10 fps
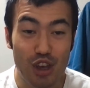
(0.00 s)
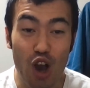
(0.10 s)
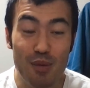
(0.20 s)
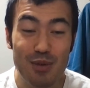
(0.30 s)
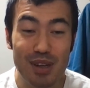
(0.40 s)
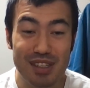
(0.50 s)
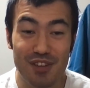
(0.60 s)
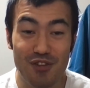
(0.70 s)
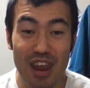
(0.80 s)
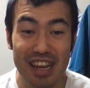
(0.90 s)
Kobe wasn't
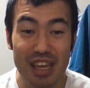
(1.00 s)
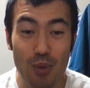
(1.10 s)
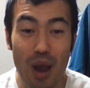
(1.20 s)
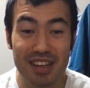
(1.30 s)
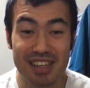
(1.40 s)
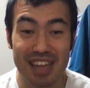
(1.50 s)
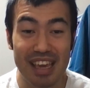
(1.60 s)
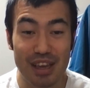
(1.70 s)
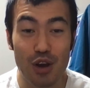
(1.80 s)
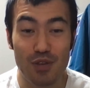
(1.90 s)
afraid. He wanted to
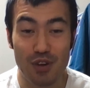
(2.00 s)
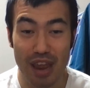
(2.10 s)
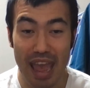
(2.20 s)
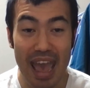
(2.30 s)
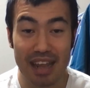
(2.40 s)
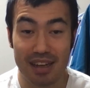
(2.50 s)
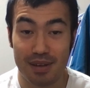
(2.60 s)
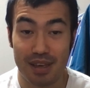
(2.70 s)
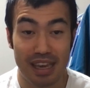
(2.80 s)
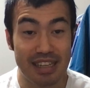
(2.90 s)
take over, and
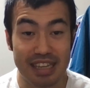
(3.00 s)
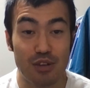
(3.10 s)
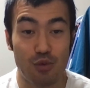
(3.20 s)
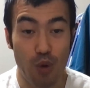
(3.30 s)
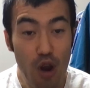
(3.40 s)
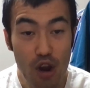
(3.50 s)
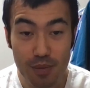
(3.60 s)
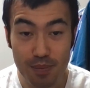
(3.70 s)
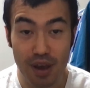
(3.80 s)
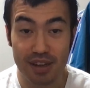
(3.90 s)
it didn't
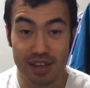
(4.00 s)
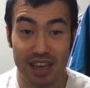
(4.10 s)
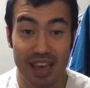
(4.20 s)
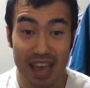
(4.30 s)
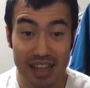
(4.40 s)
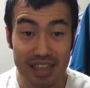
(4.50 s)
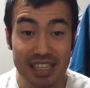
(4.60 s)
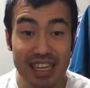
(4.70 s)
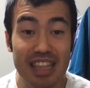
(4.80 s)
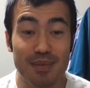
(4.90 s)
work, but at
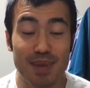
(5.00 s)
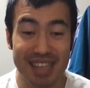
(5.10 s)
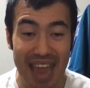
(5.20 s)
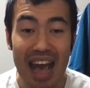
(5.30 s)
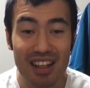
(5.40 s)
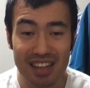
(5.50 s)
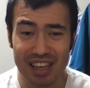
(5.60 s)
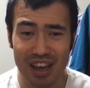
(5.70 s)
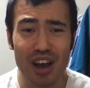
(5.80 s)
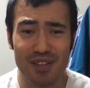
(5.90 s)
least he had the
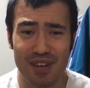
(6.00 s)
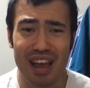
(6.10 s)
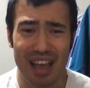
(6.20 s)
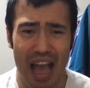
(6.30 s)
mentality of,